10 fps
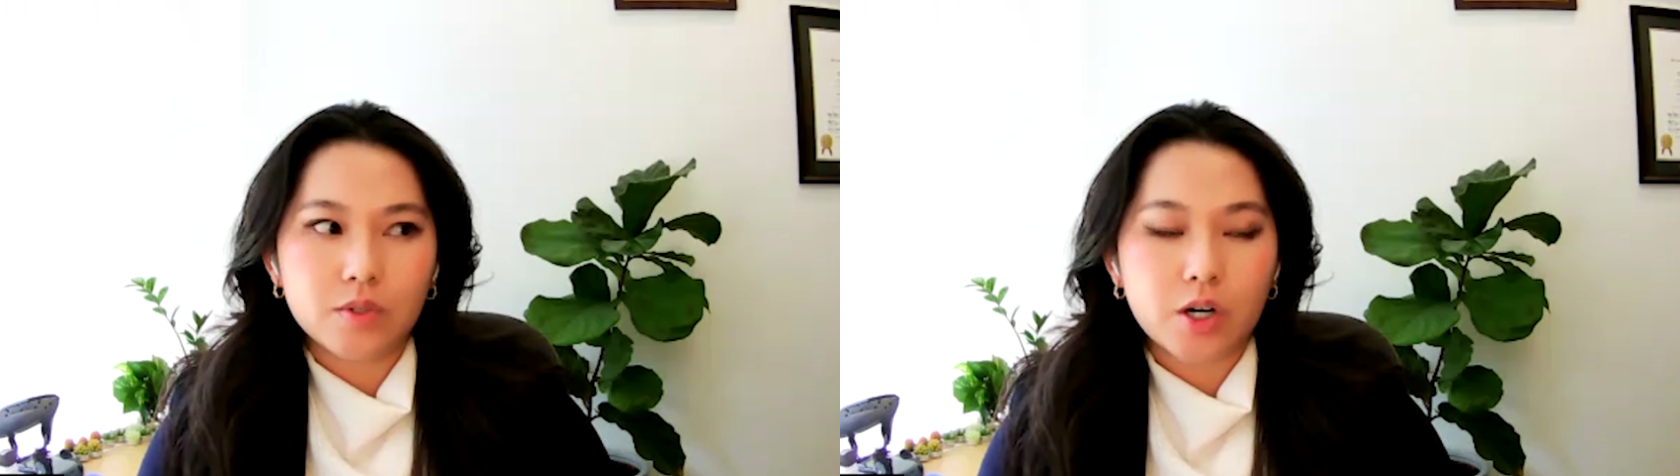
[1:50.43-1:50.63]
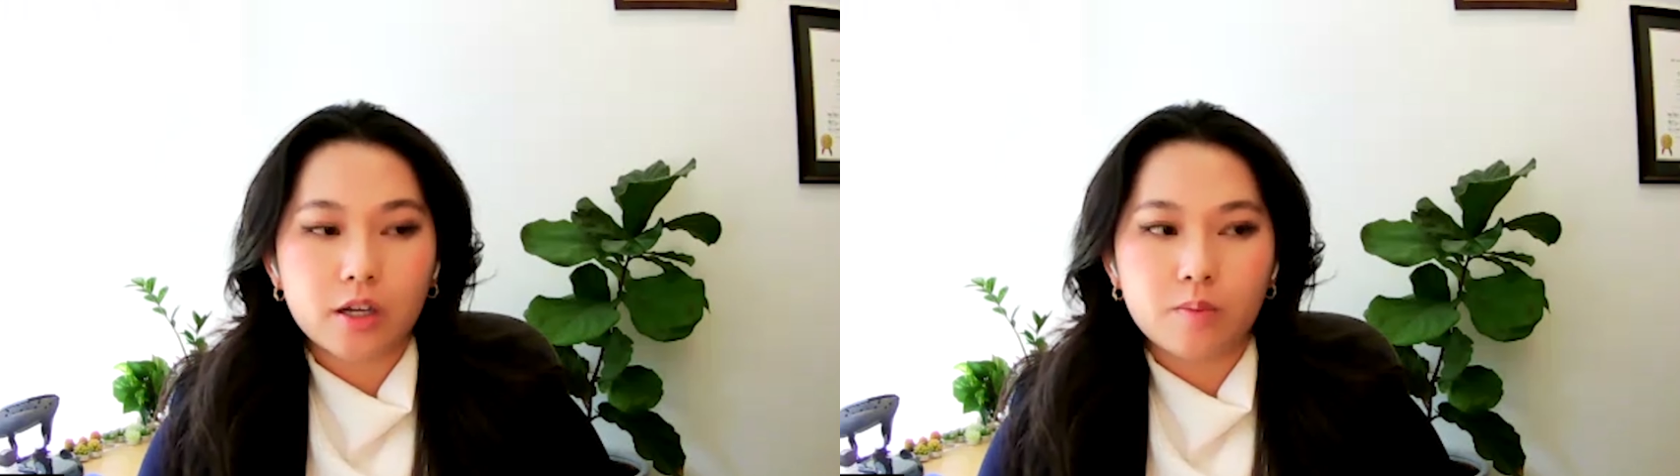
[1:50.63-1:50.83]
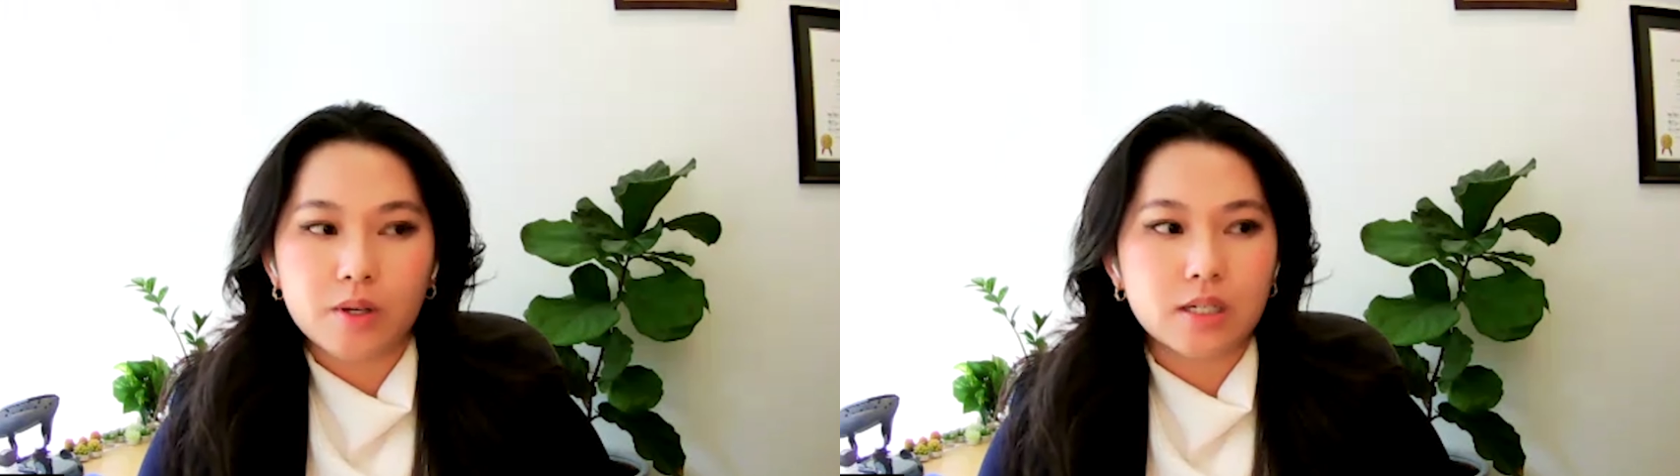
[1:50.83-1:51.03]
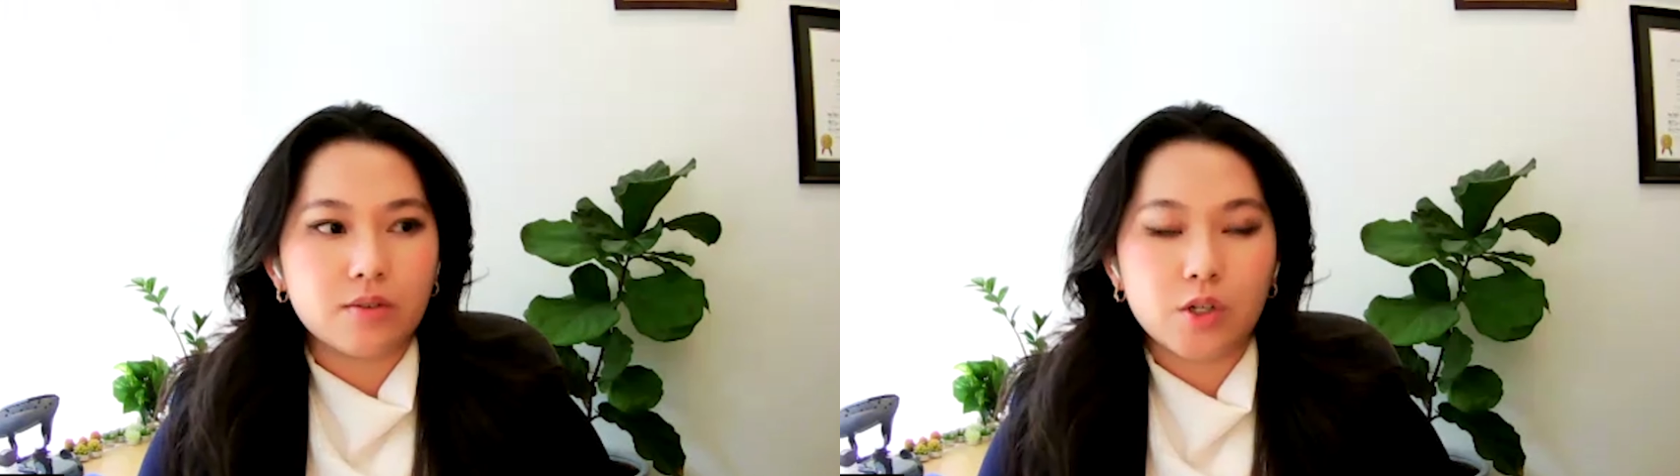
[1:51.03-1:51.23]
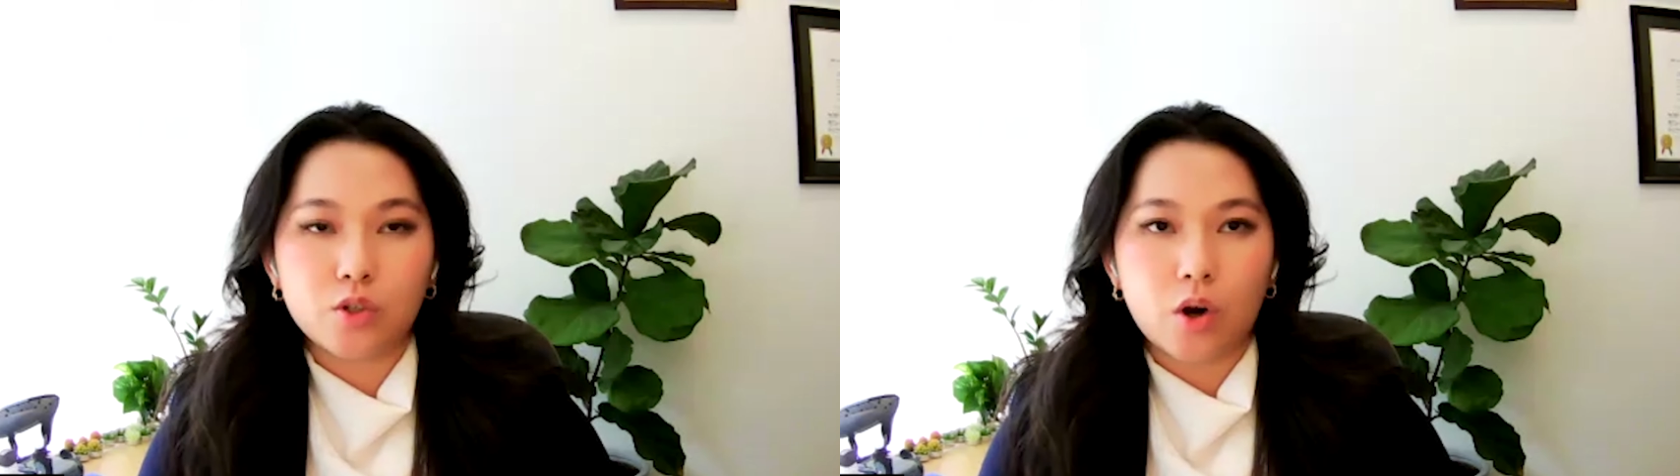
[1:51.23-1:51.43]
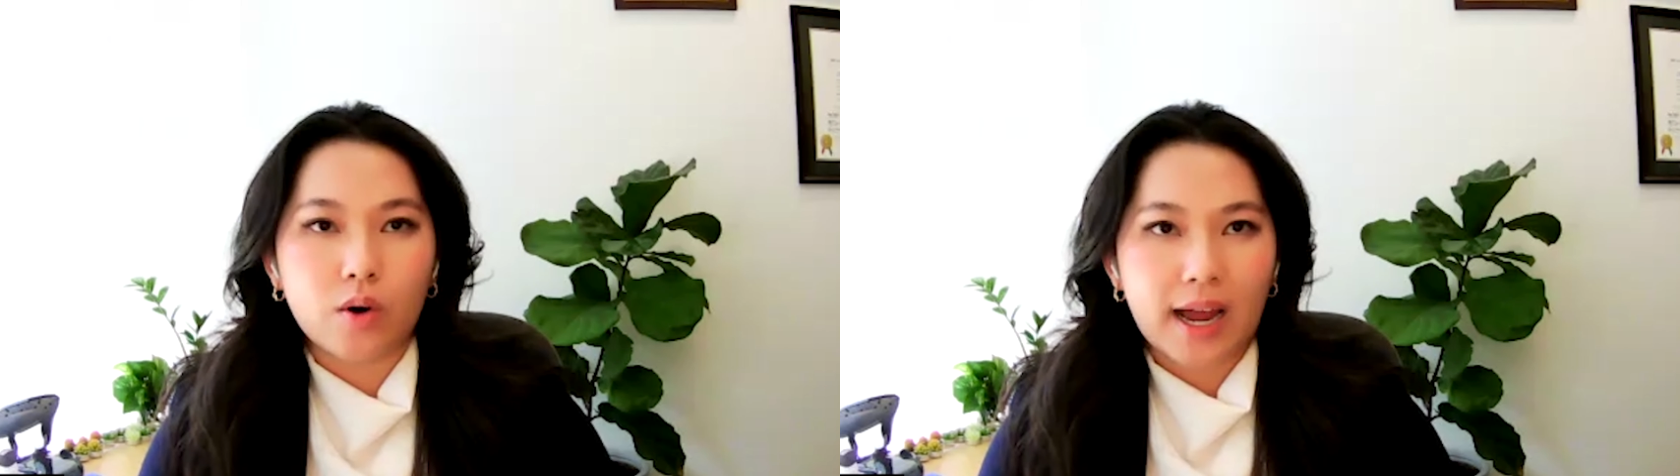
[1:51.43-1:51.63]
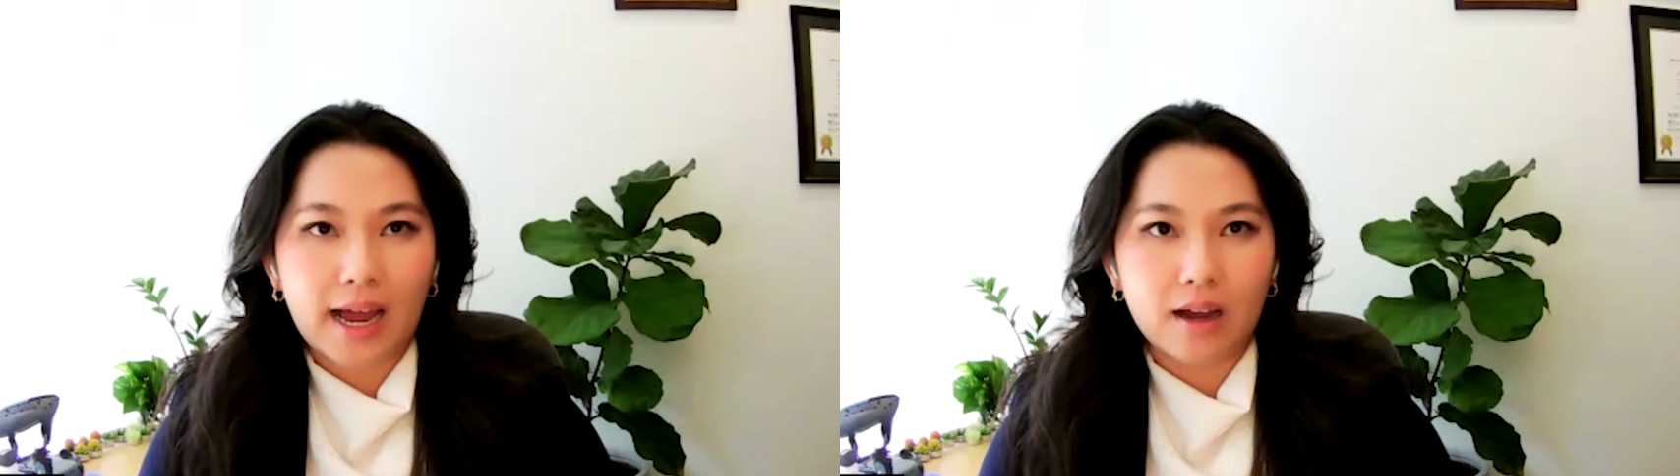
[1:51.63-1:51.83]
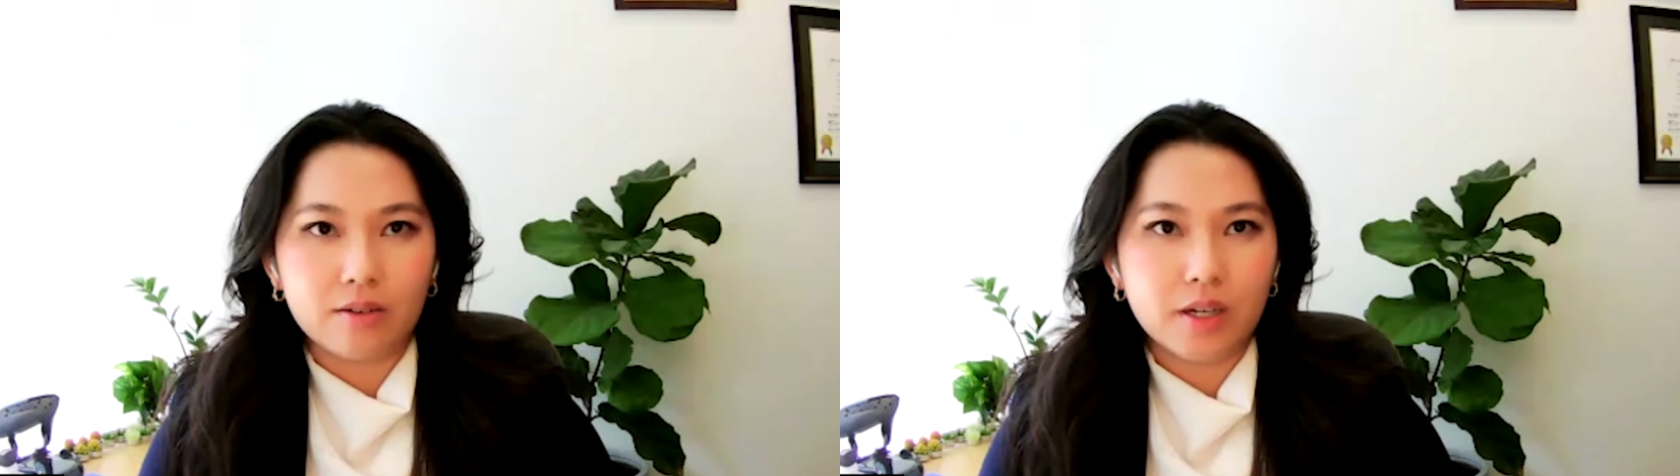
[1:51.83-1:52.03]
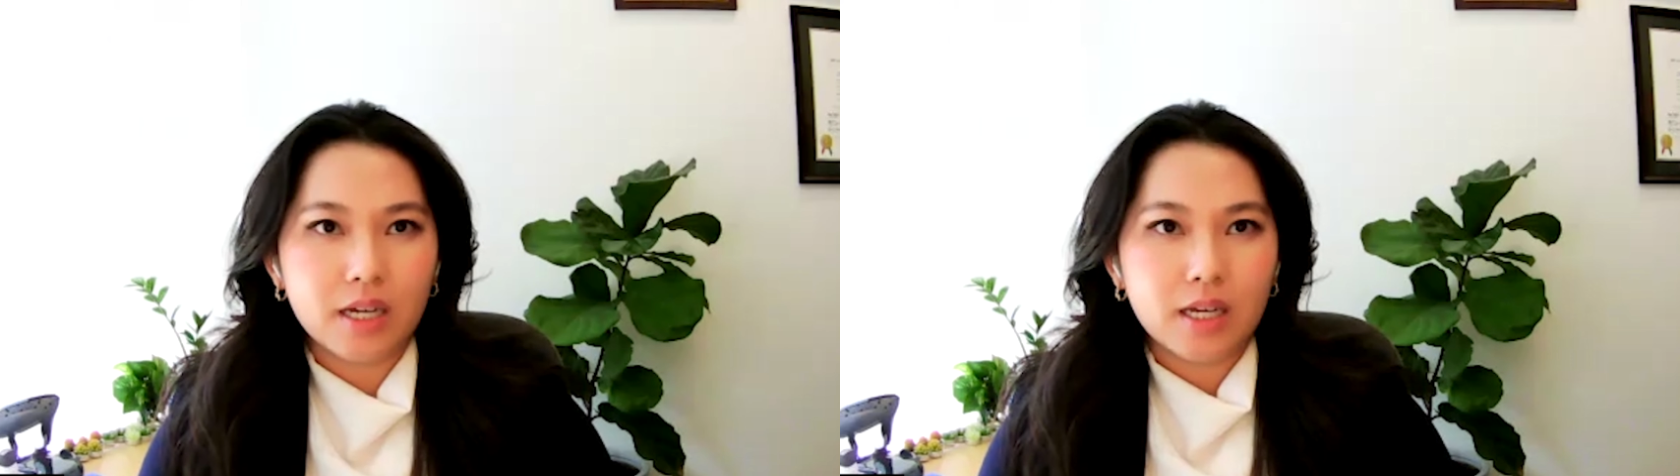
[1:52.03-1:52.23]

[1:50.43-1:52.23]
starting a business if you don't have,